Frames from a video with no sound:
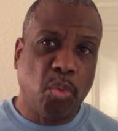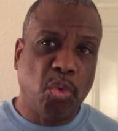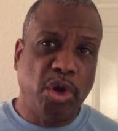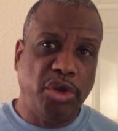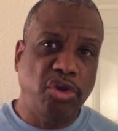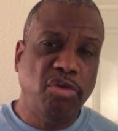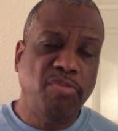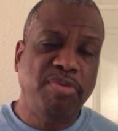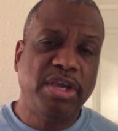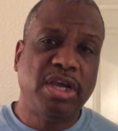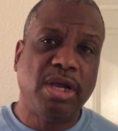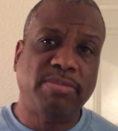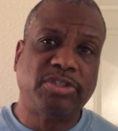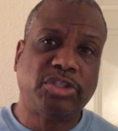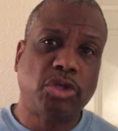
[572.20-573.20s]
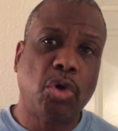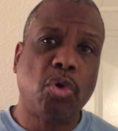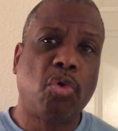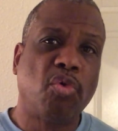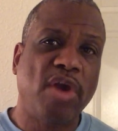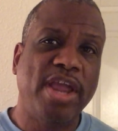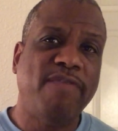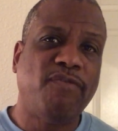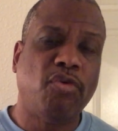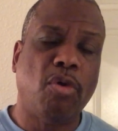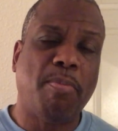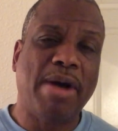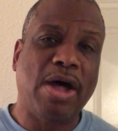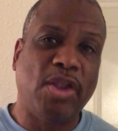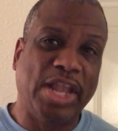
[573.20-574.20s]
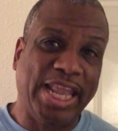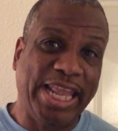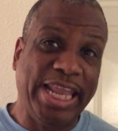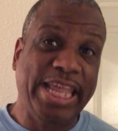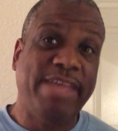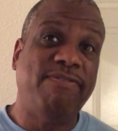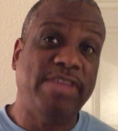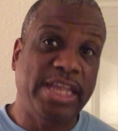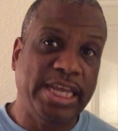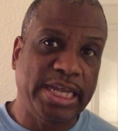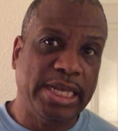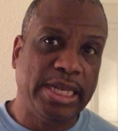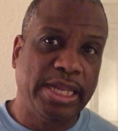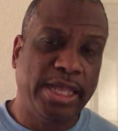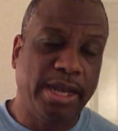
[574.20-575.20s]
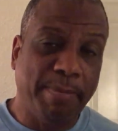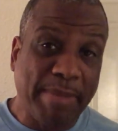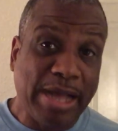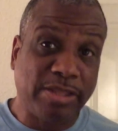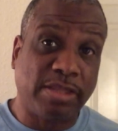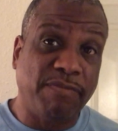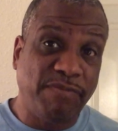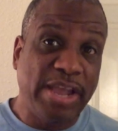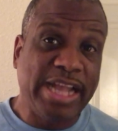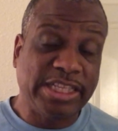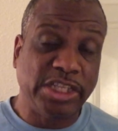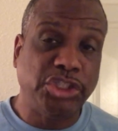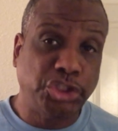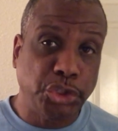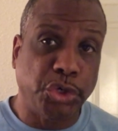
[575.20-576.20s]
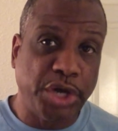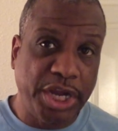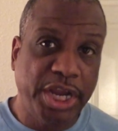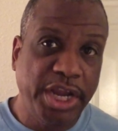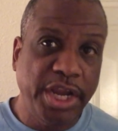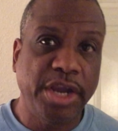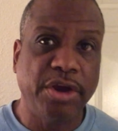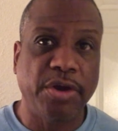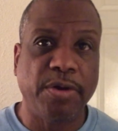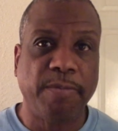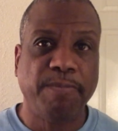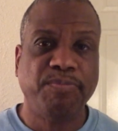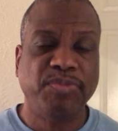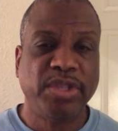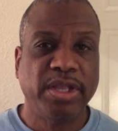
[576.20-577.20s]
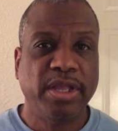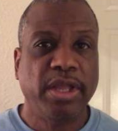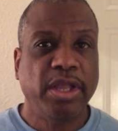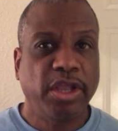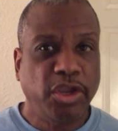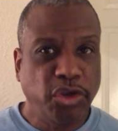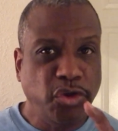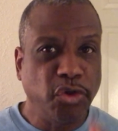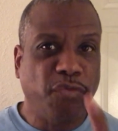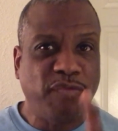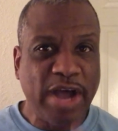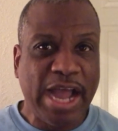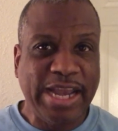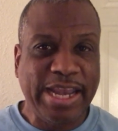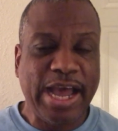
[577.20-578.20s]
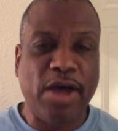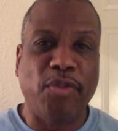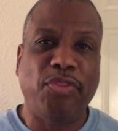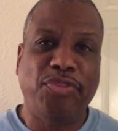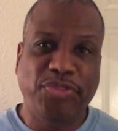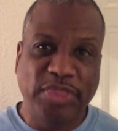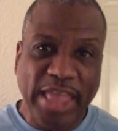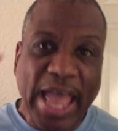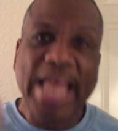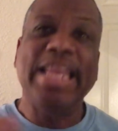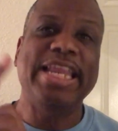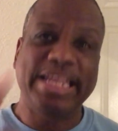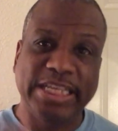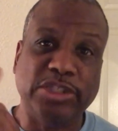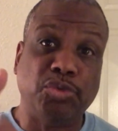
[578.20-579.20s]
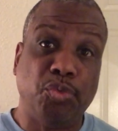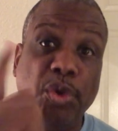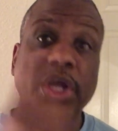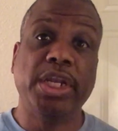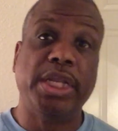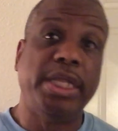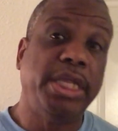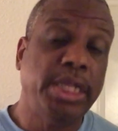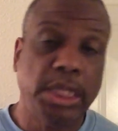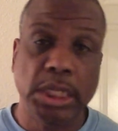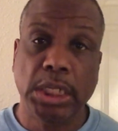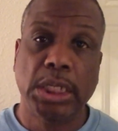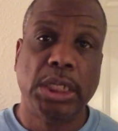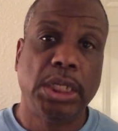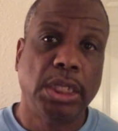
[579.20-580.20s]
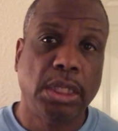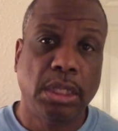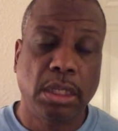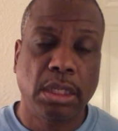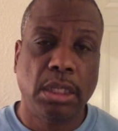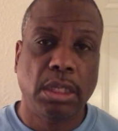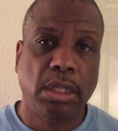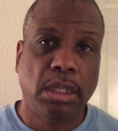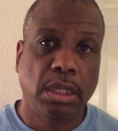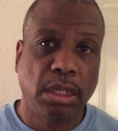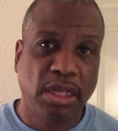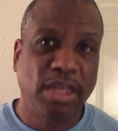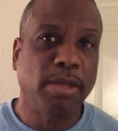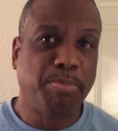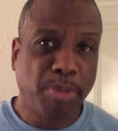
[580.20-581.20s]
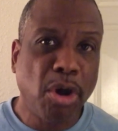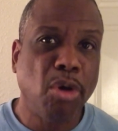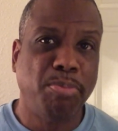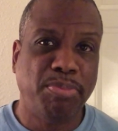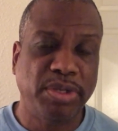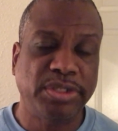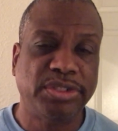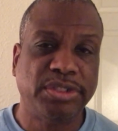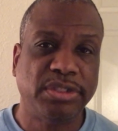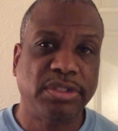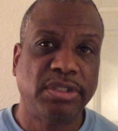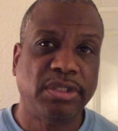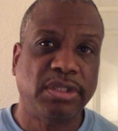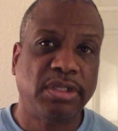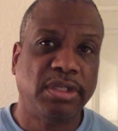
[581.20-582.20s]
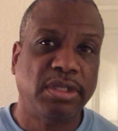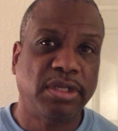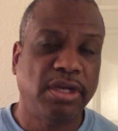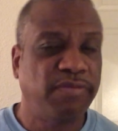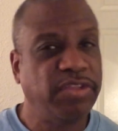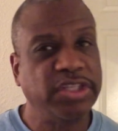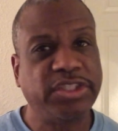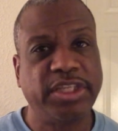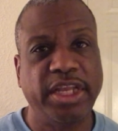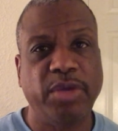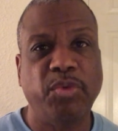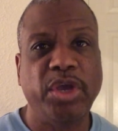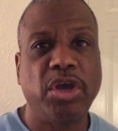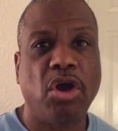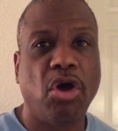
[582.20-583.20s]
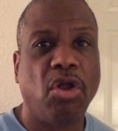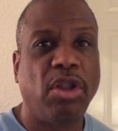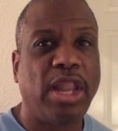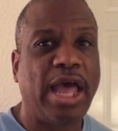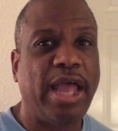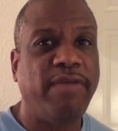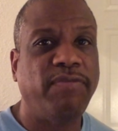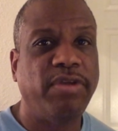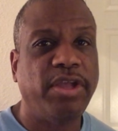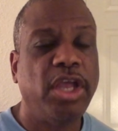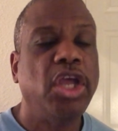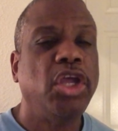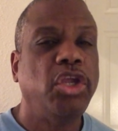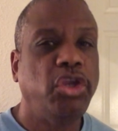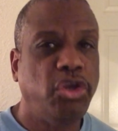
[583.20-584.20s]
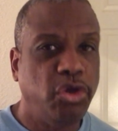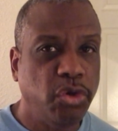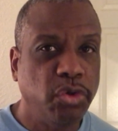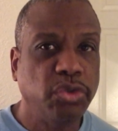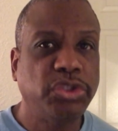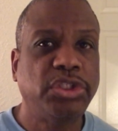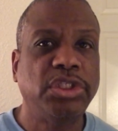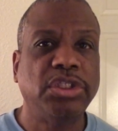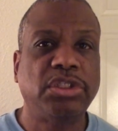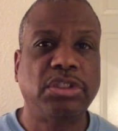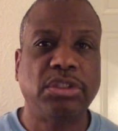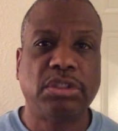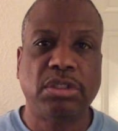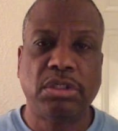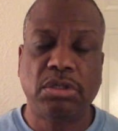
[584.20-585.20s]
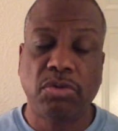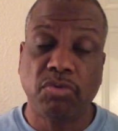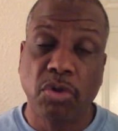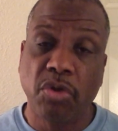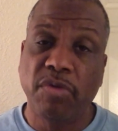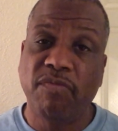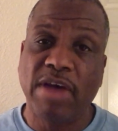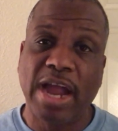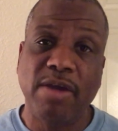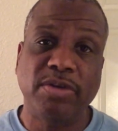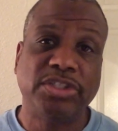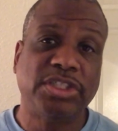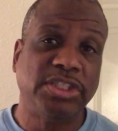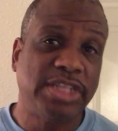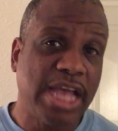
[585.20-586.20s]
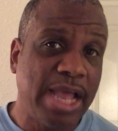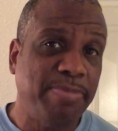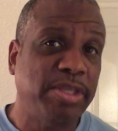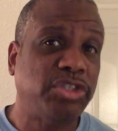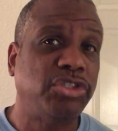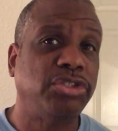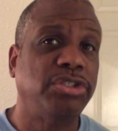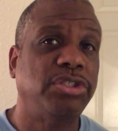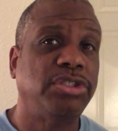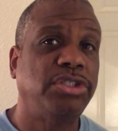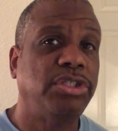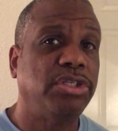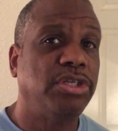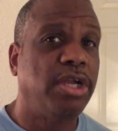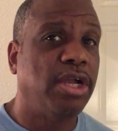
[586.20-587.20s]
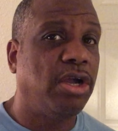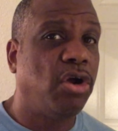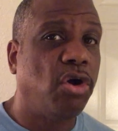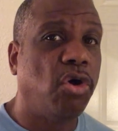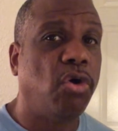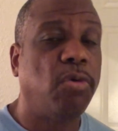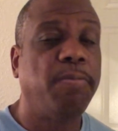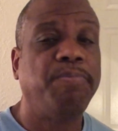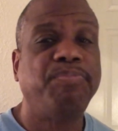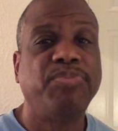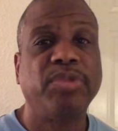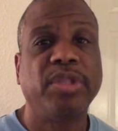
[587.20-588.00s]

where you become so grateful about living and about the fact that you're here. You'll find out that is really the purpose of this thing we call life. Use this coronavirus, the time that you're at home,